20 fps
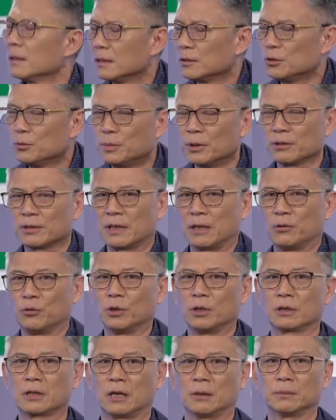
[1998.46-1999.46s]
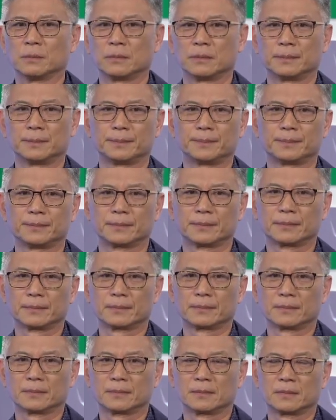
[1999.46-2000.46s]
You both are welcome.
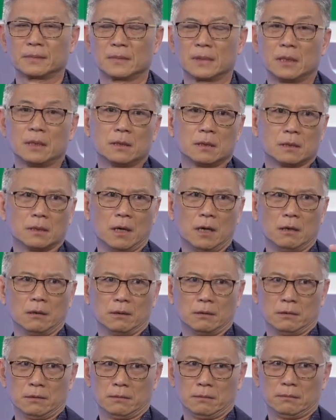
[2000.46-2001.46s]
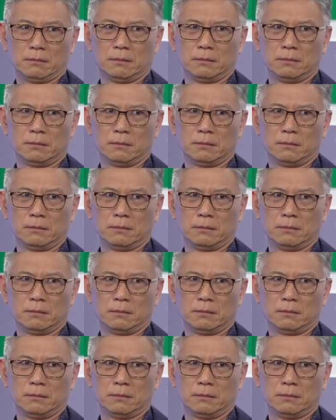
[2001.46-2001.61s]
No,